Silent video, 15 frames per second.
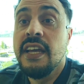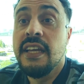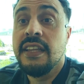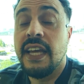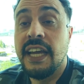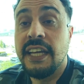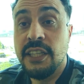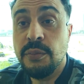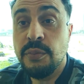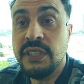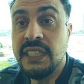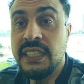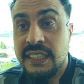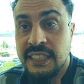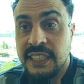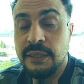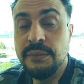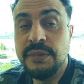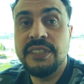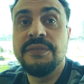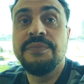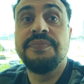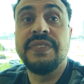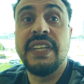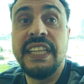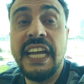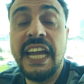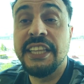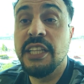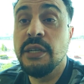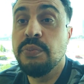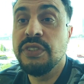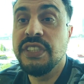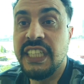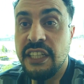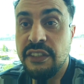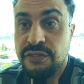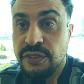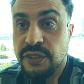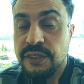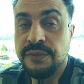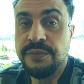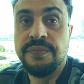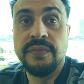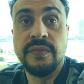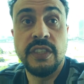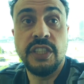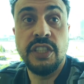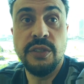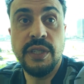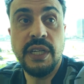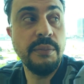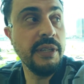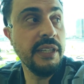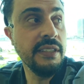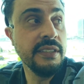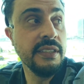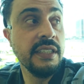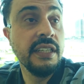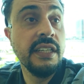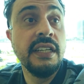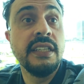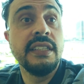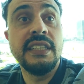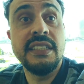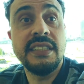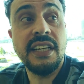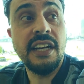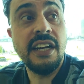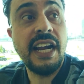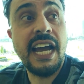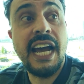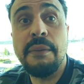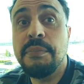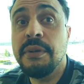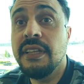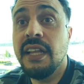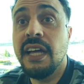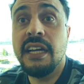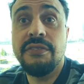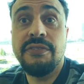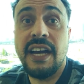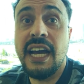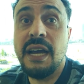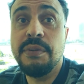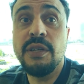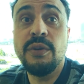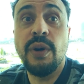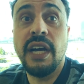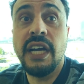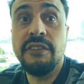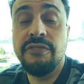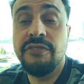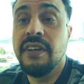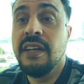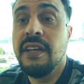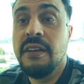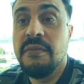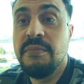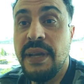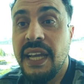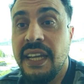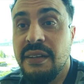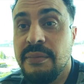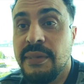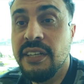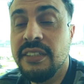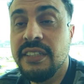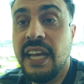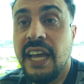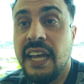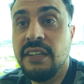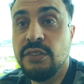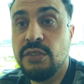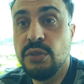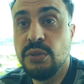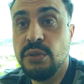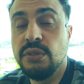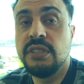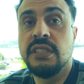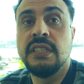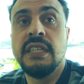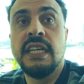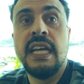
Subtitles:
They end up with these simps and they end up resentful. You know what I mean? These are happy life, happy wife, beta male gang dudes.